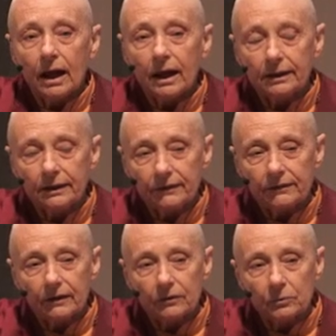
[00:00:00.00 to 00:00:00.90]
And he
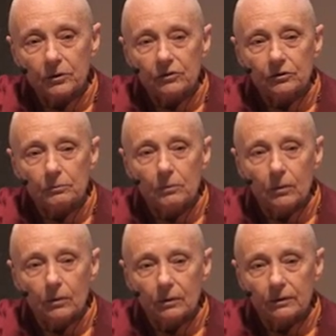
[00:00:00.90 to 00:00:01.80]
says, which is
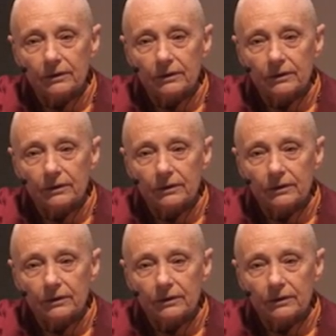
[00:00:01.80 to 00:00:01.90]
more,